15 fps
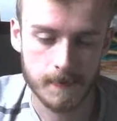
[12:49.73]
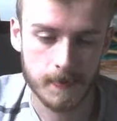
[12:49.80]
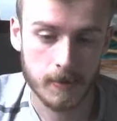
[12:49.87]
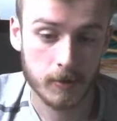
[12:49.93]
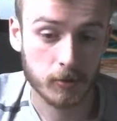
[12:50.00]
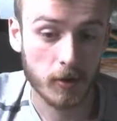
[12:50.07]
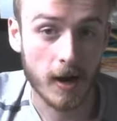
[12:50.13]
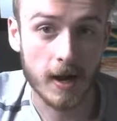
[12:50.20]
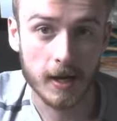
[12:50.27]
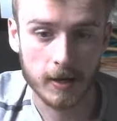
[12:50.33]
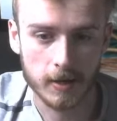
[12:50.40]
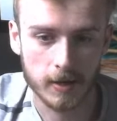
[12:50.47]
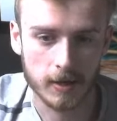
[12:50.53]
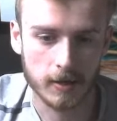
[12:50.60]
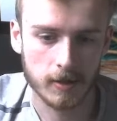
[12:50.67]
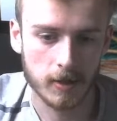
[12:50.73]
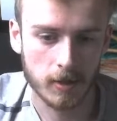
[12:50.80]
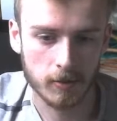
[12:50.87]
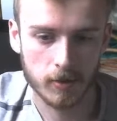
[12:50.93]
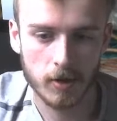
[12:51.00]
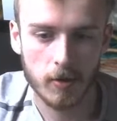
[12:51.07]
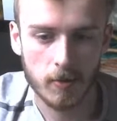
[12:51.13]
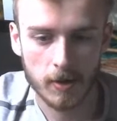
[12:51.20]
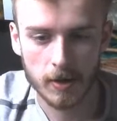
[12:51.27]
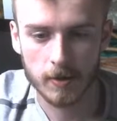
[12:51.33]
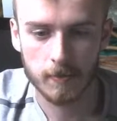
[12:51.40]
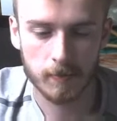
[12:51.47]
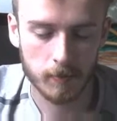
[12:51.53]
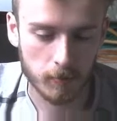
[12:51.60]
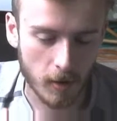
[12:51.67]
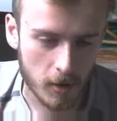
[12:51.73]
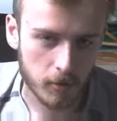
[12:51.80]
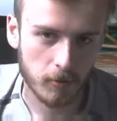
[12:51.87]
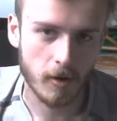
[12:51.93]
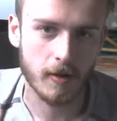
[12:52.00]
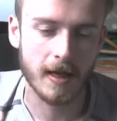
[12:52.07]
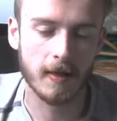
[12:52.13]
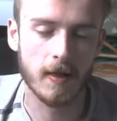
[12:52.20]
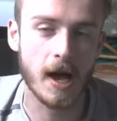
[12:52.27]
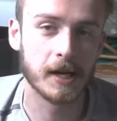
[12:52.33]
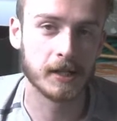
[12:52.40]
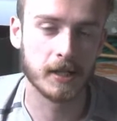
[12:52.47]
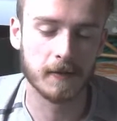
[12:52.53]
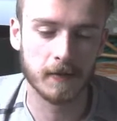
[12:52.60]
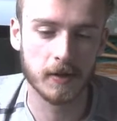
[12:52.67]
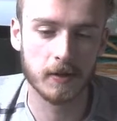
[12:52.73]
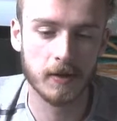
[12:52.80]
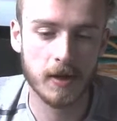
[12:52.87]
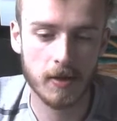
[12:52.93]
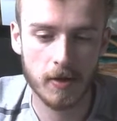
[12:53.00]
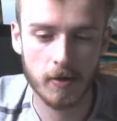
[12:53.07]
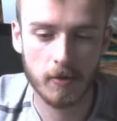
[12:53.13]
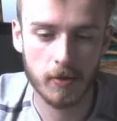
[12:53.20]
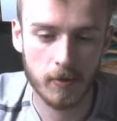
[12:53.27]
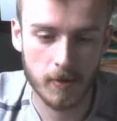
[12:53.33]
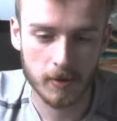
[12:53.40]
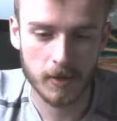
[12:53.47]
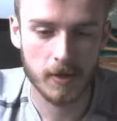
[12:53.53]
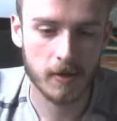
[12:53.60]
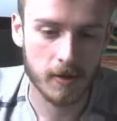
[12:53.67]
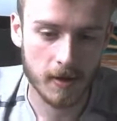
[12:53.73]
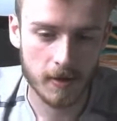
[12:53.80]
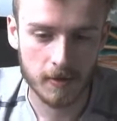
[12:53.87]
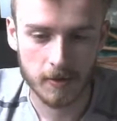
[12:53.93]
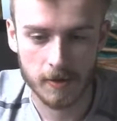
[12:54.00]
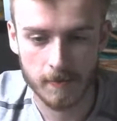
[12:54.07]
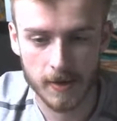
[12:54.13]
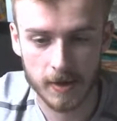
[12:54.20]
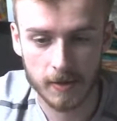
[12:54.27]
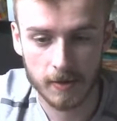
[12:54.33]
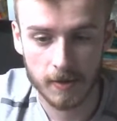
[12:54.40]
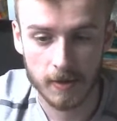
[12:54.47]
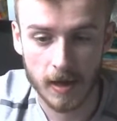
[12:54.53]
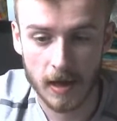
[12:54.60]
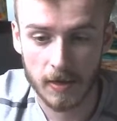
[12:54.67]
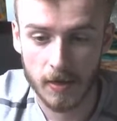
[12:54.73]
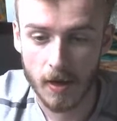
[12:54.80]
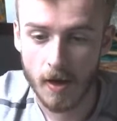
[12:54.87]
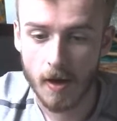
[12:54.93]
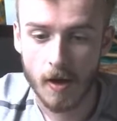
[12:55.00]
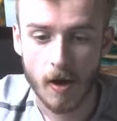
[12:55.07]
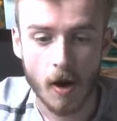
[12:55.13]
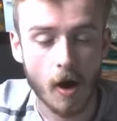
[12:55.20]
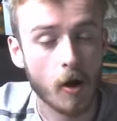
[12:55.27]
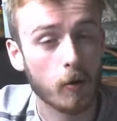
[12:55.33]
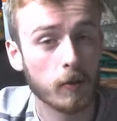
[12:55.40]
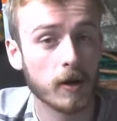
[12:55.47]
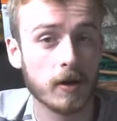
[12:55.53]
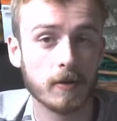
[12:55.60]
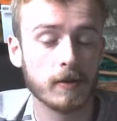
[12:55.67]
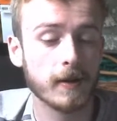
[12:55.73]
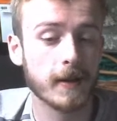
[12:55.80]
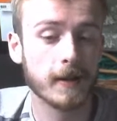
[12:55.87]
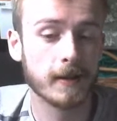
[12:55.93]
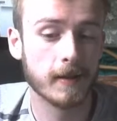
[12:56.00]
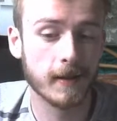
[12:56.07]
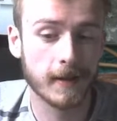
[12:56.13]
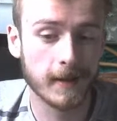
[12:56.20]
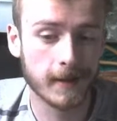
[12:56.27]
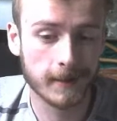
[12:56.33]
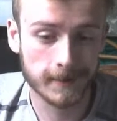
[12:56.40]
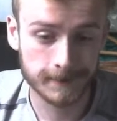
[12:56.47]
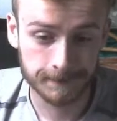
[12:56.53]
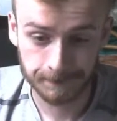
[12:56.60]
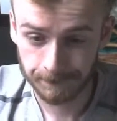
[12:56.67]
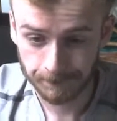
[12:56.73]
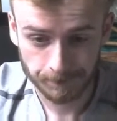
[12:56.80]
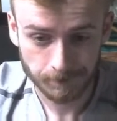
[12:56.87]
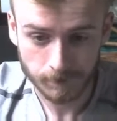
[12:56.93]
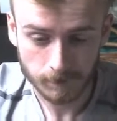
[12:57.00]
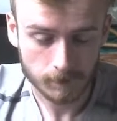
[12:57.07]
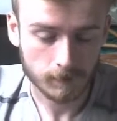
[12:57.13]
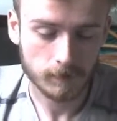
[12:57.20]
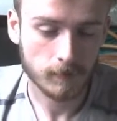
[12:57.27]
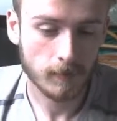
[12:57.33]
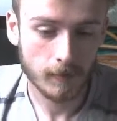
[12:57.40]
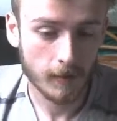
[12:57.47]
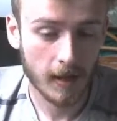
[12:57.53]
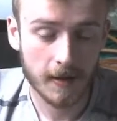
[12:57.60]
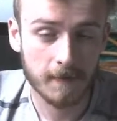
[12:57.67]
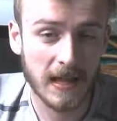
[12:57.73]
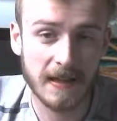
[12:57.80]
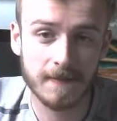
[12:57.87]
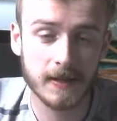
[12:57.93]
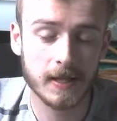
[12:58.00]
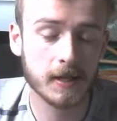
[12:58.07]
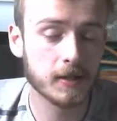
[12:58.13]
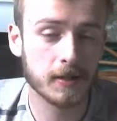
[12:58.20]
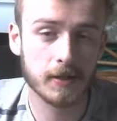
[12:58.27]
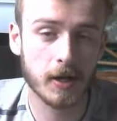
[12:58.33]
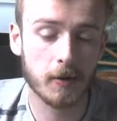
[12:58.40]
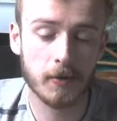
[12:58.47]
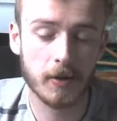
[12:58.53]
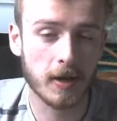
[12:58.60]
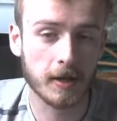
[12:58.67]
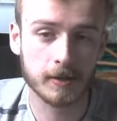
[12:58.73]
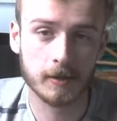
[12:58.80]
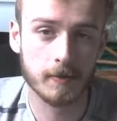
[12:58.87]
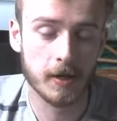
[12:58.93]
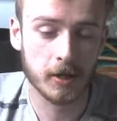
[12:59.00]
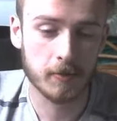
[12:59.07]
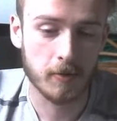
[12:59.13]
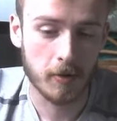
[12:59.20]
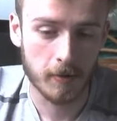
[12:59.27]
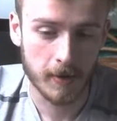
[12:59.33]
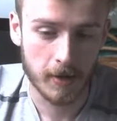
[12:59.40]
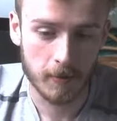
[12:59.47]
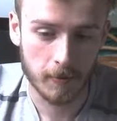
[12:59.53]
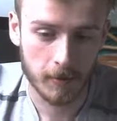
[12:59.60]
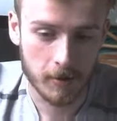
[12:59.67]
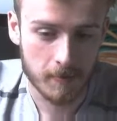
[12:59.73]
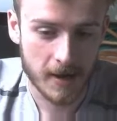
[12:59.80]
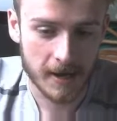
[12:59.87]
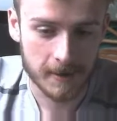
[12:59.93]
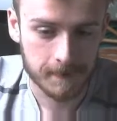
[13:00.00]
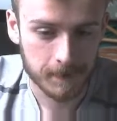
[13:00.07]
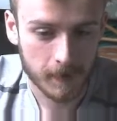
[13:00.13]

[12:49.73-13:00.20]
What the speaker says: trying to, you don't want to run through all that logic if you don't need to. So what this does is it basically says, oh, we don't need the, if it doesn't start with an exclamation point, we don't worry about it.